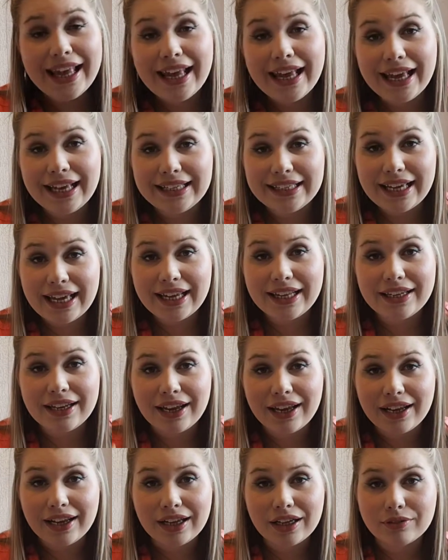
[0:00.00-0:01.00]
Again,
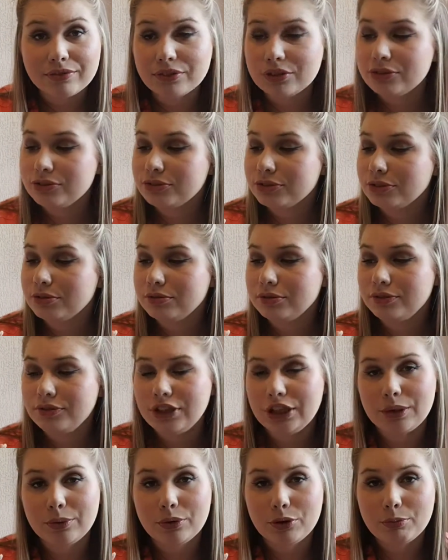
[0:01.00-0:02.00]
I have a full
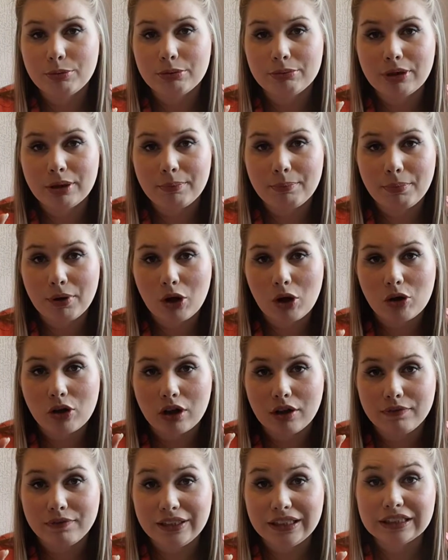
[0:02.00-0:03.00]
review up on my blog
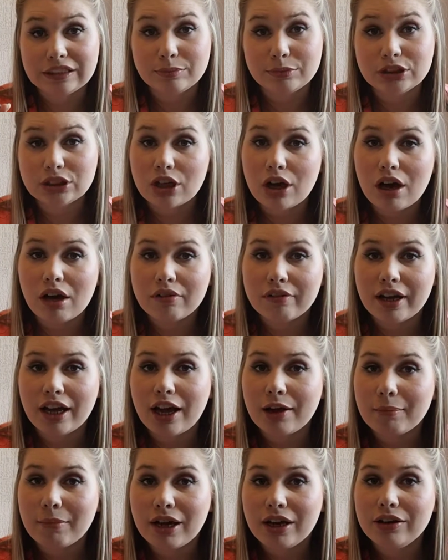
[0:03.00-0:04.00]
of this mascara
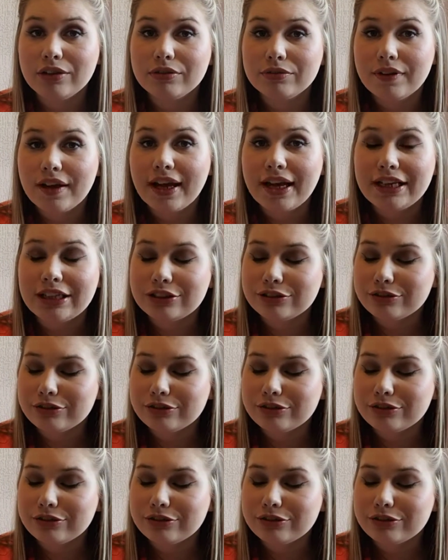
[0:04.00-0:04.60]
and my love-hate